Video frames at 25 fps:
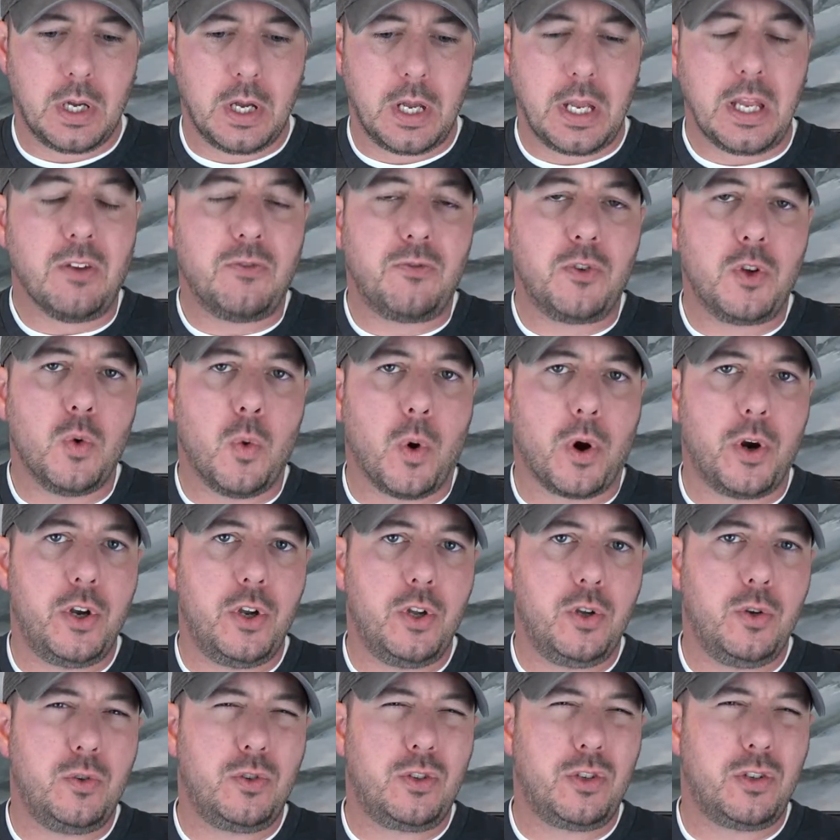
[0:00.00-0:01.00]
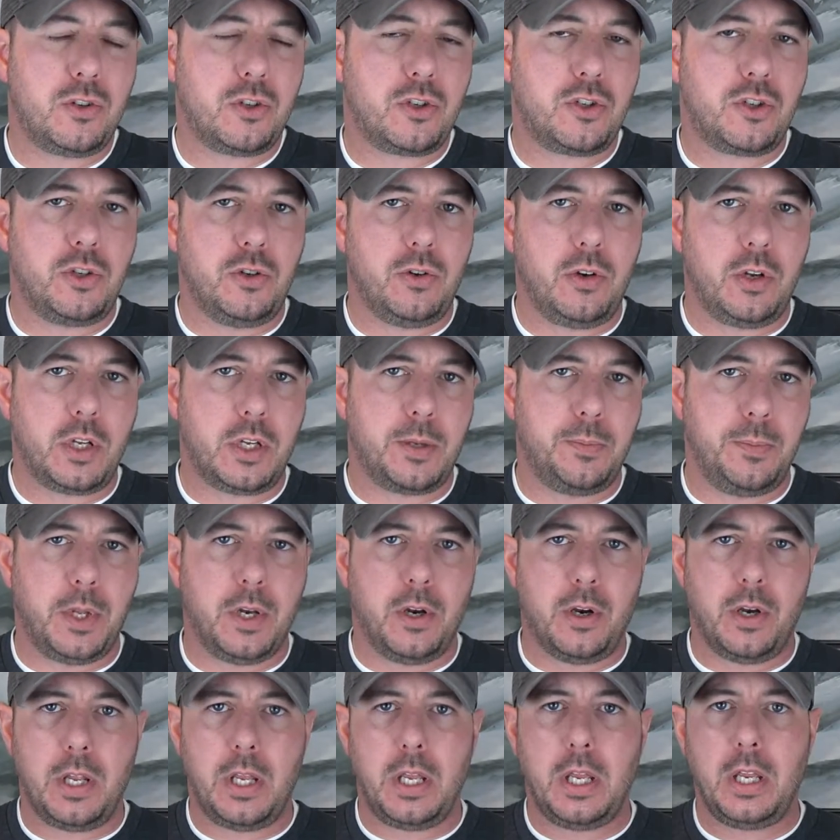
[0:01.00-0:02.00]
if you are new to the shooting
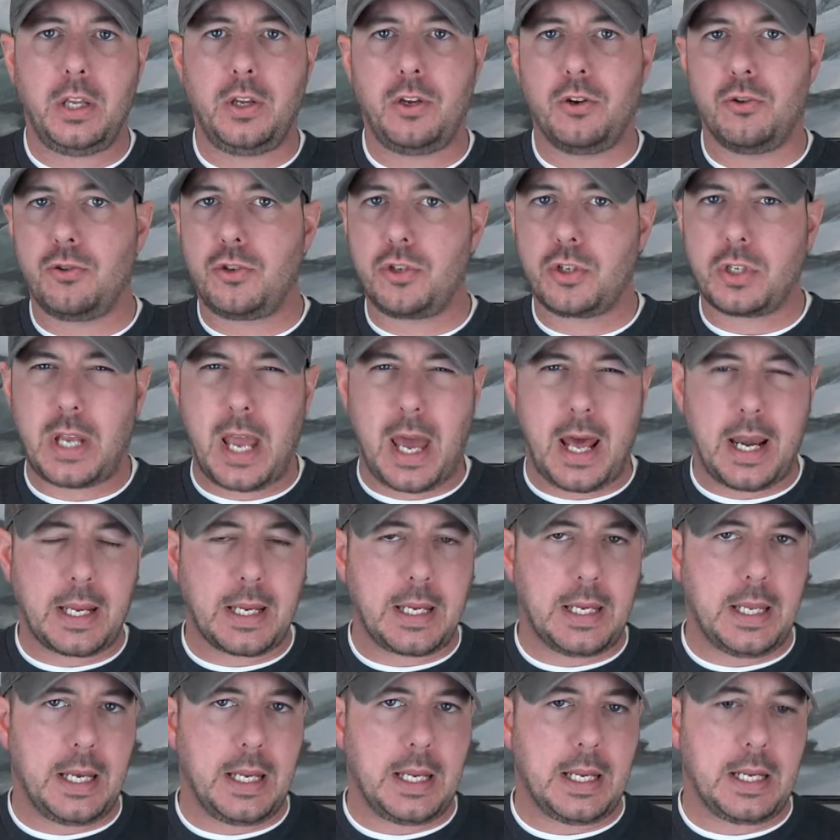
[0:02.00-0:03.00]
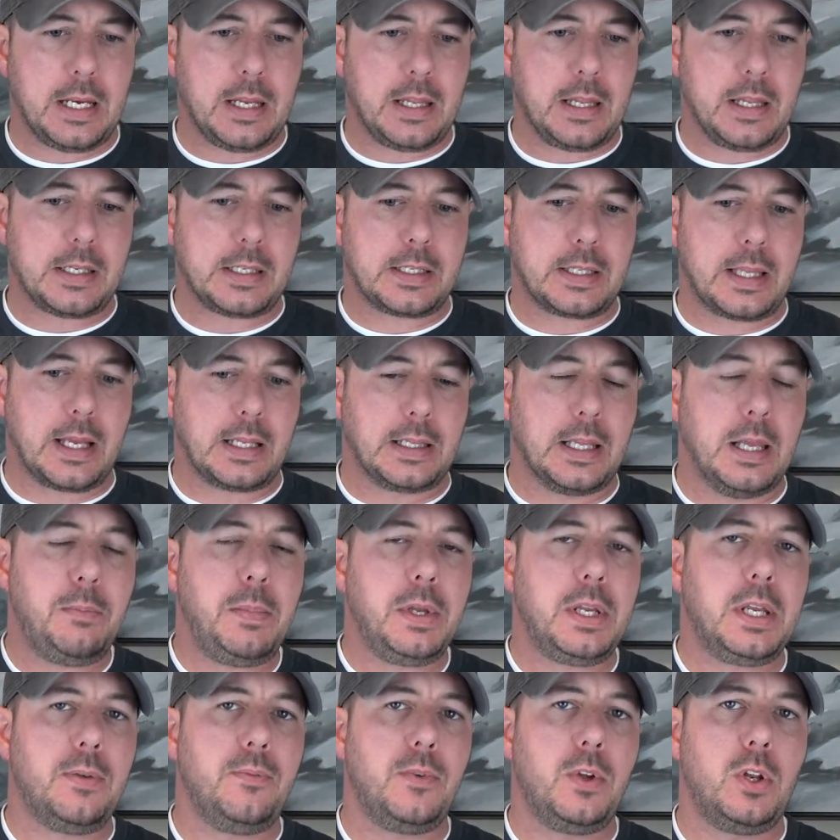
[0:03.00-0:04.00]
community, you're just kind of getting into this thing, let
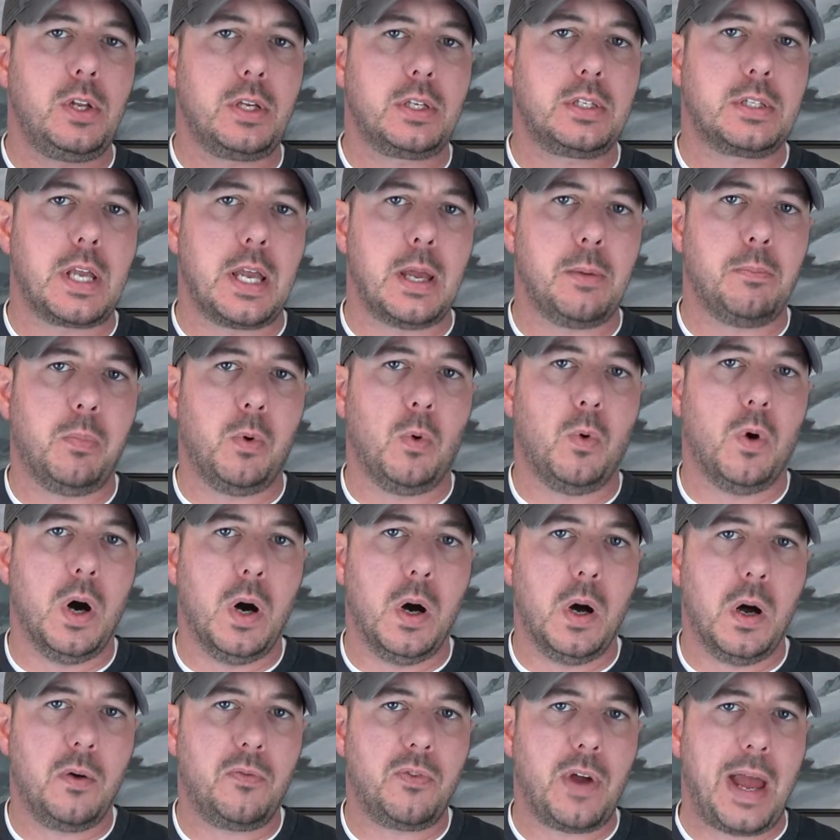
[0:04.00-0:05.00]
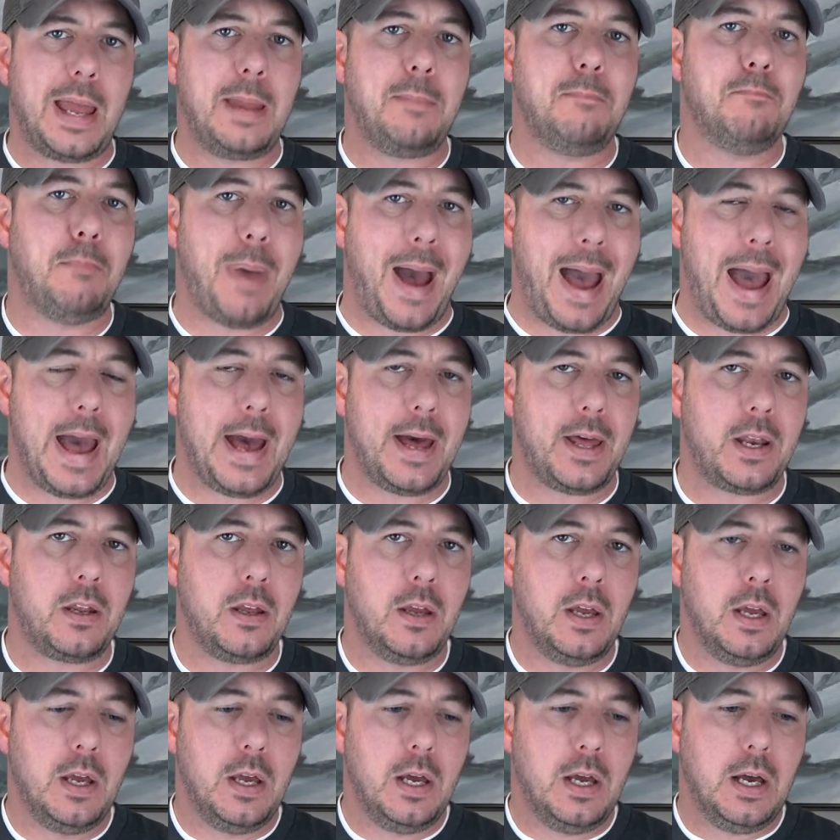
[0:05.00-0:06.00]
me give you an example of a bad
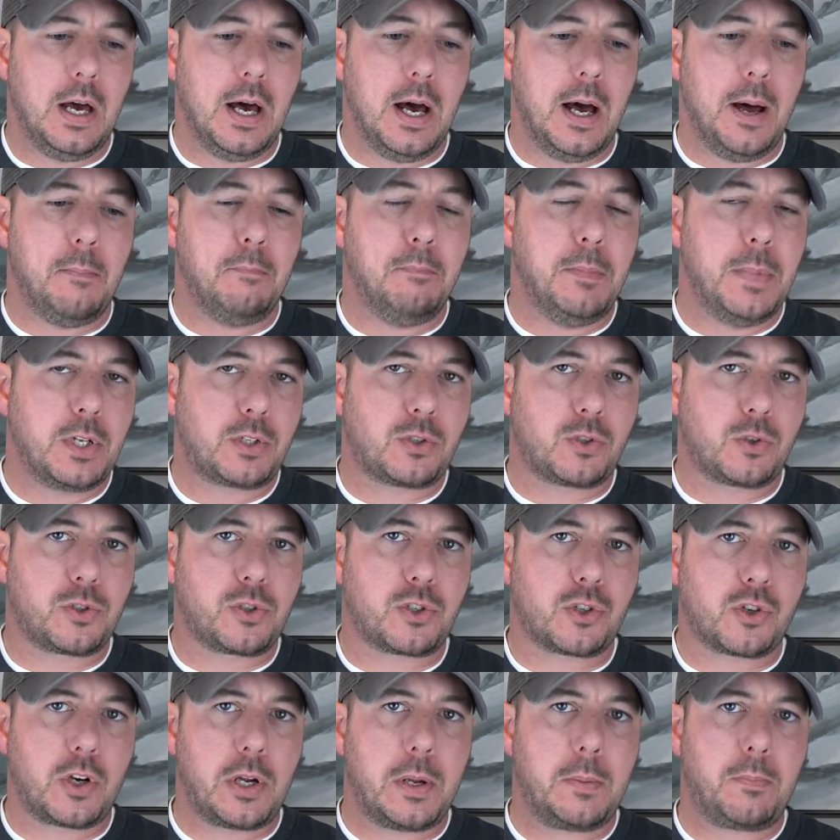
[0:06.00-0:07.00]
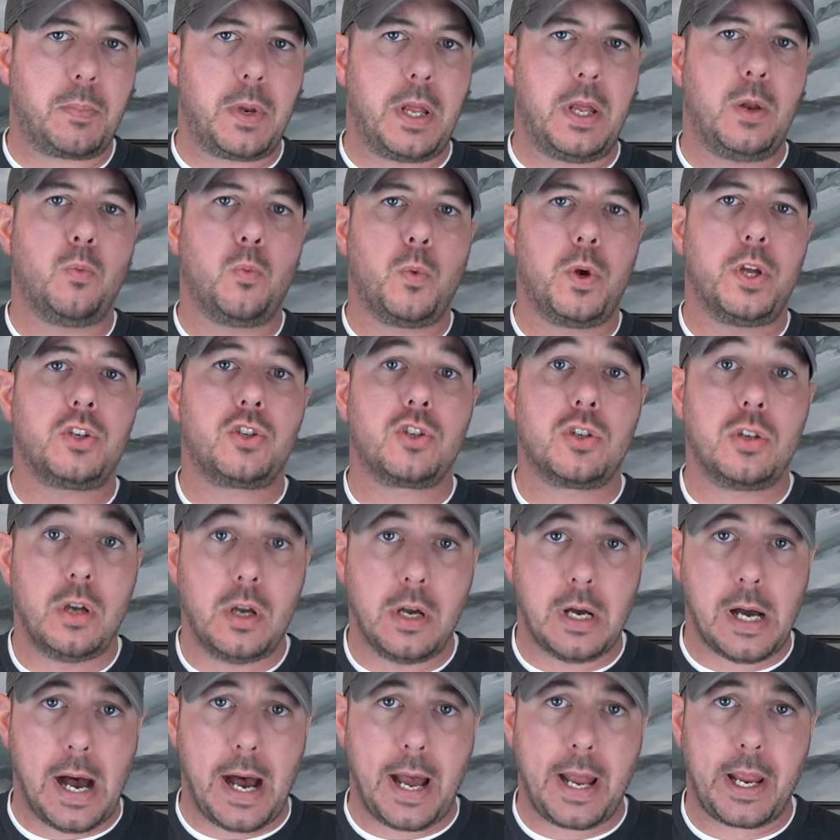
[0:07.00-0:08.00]
mental script in which
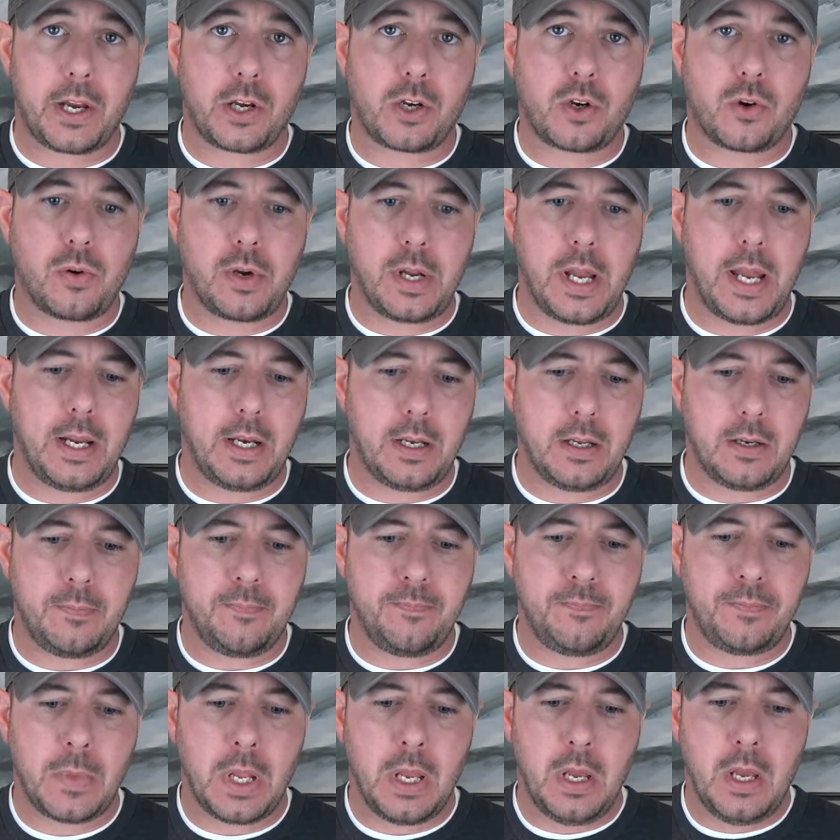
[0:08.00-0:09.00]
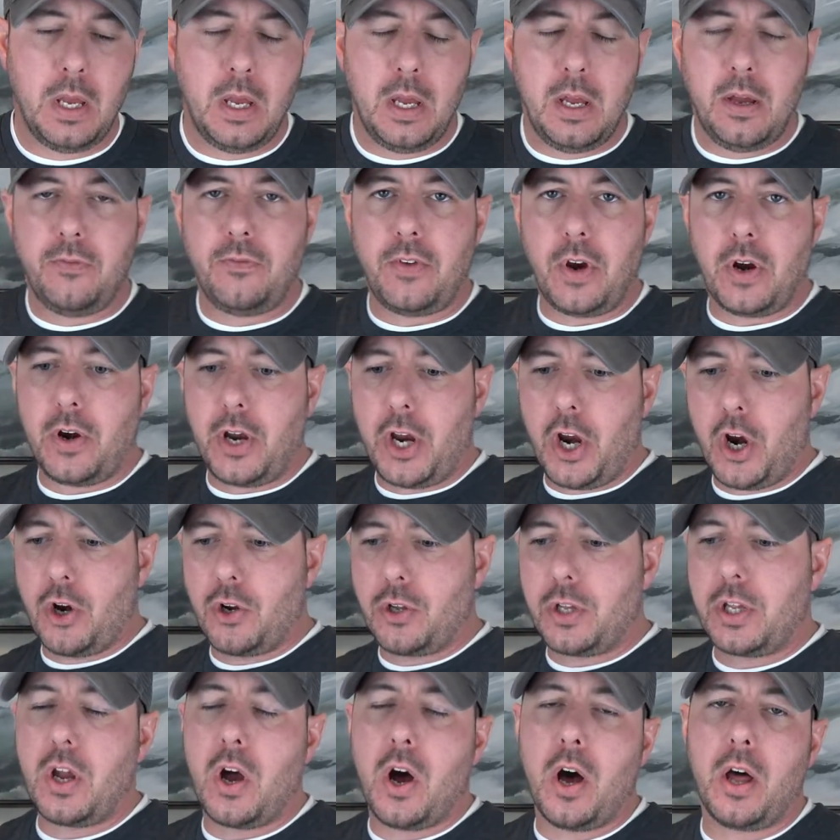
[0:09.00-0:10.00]
I had created. Very
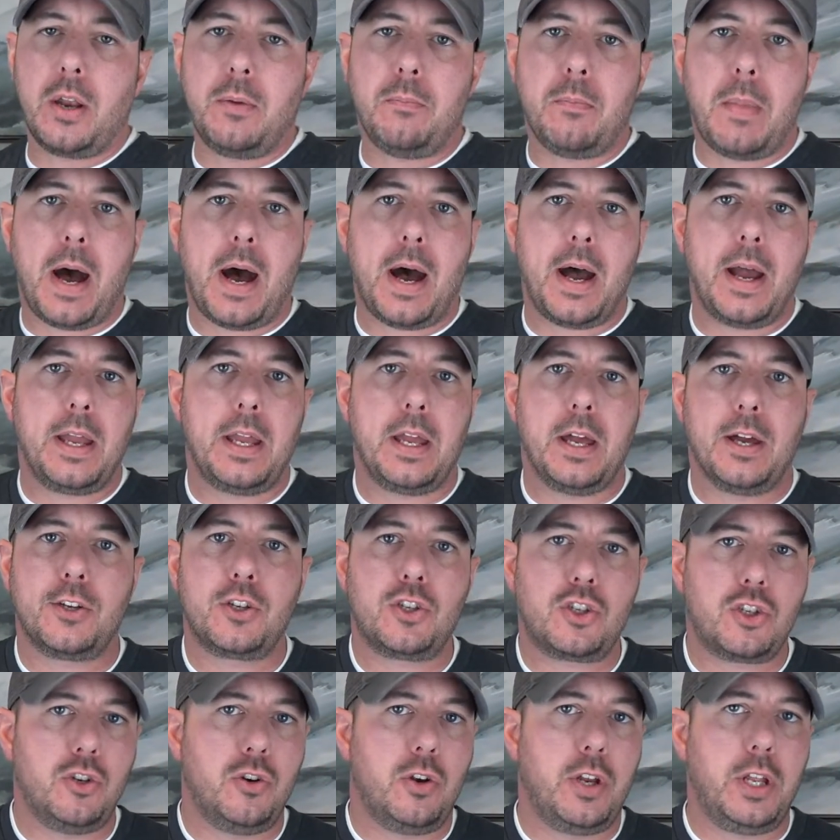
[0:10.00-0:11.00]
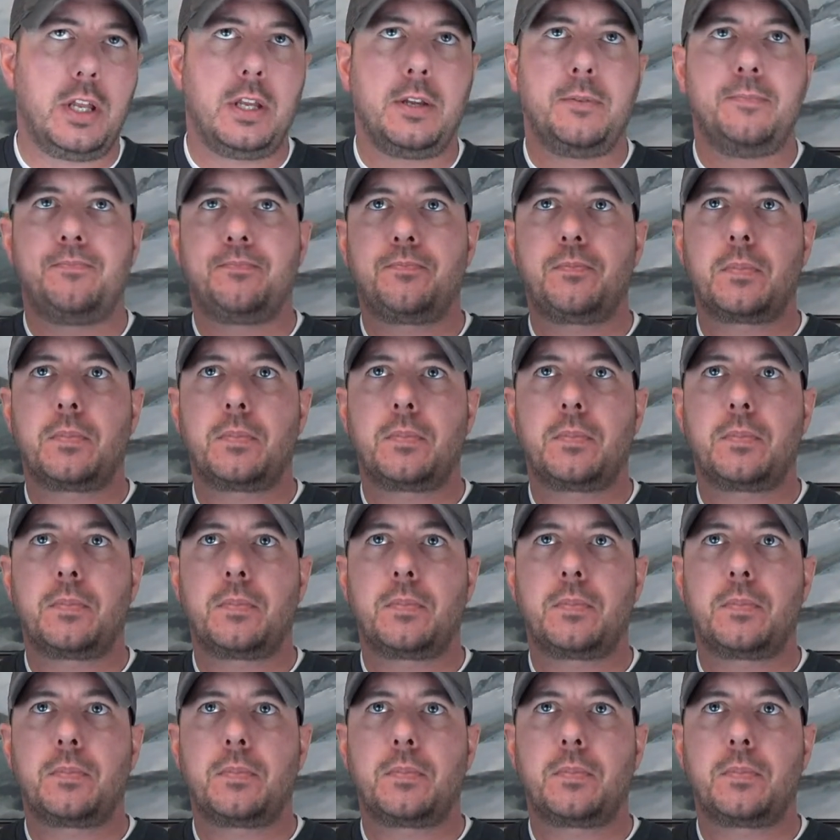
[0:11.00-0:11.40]
early on in my shooting